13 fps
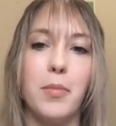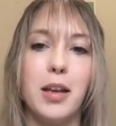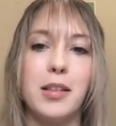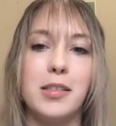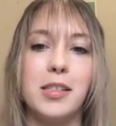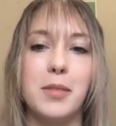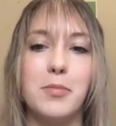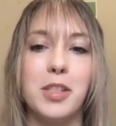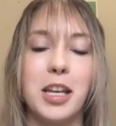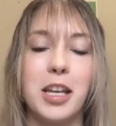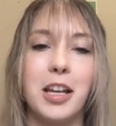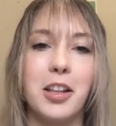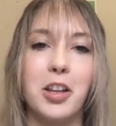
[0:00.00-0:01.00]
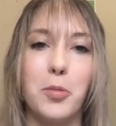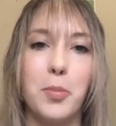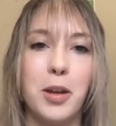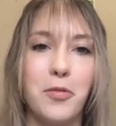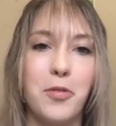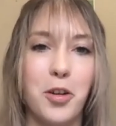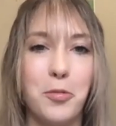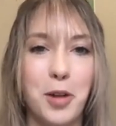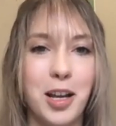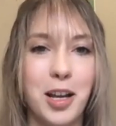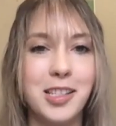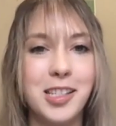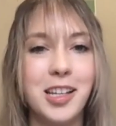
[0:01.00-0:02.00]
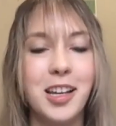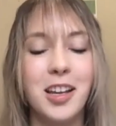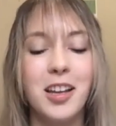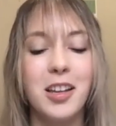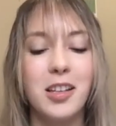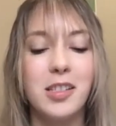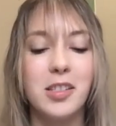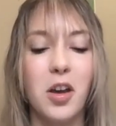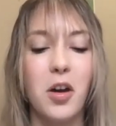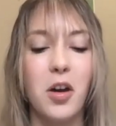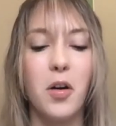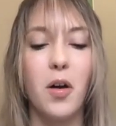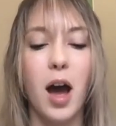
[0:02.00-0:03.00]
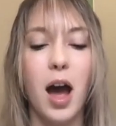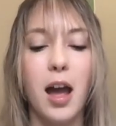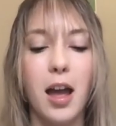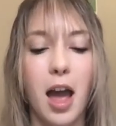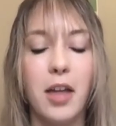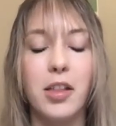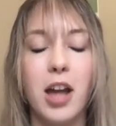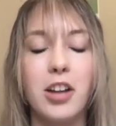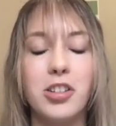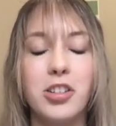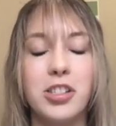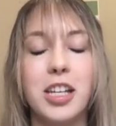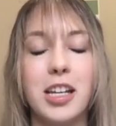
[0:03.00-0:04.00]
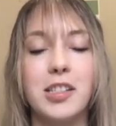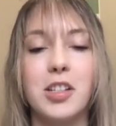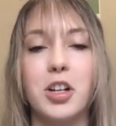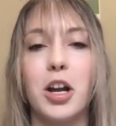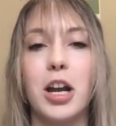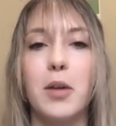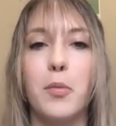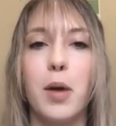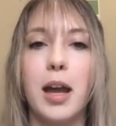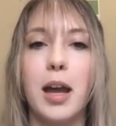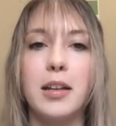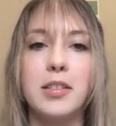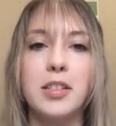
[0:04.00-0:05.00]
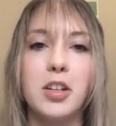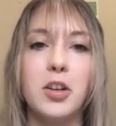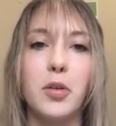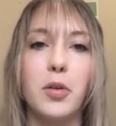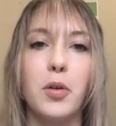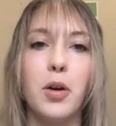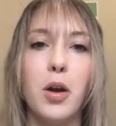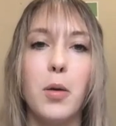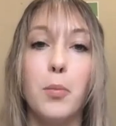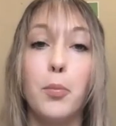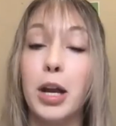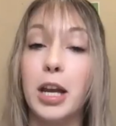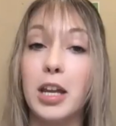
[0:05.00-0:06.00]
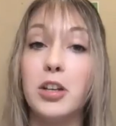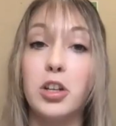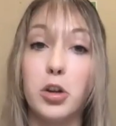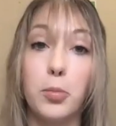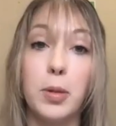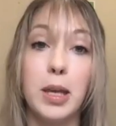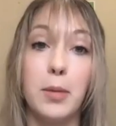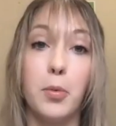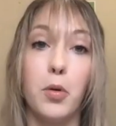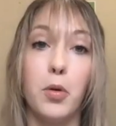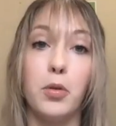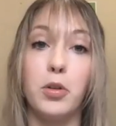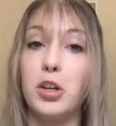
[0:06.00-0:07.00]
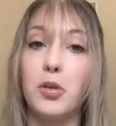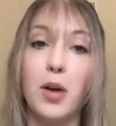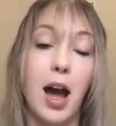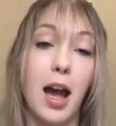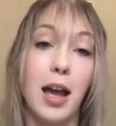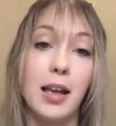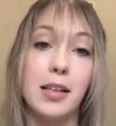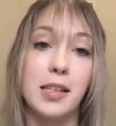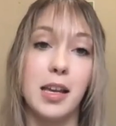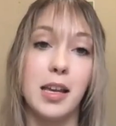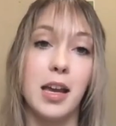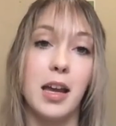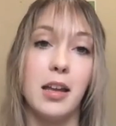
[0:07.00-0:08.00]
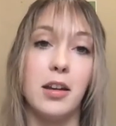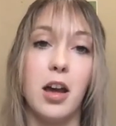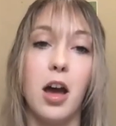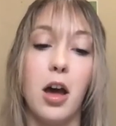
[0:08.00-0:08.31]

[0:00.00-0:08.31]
It seems like a little bit of a risk. So I just think it's a great way to bring in new people, new eyes, and